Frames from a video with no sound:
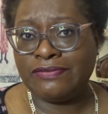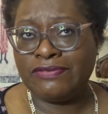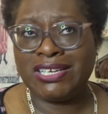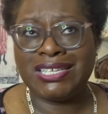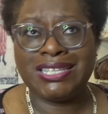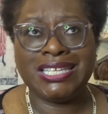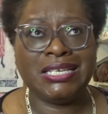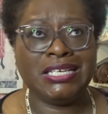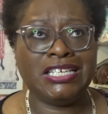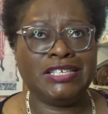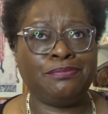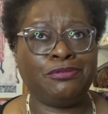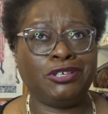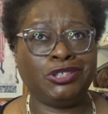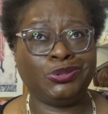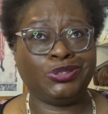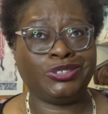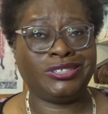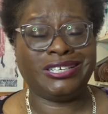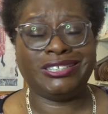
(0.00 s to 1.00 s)
And I think this
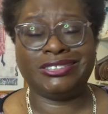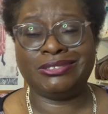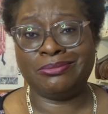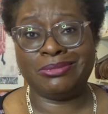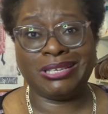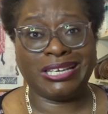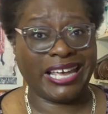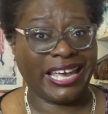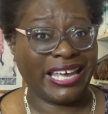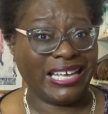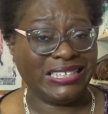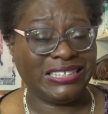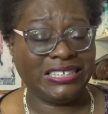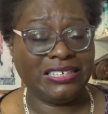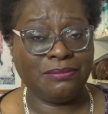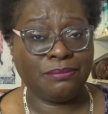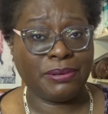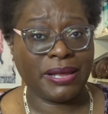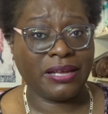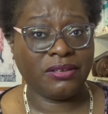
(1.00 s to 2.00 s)
brush was like something like
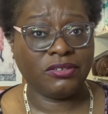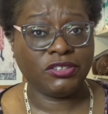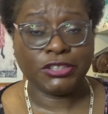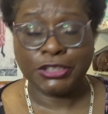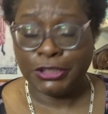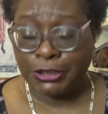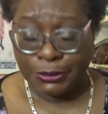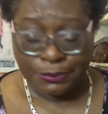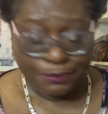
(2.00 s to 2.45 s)
£18.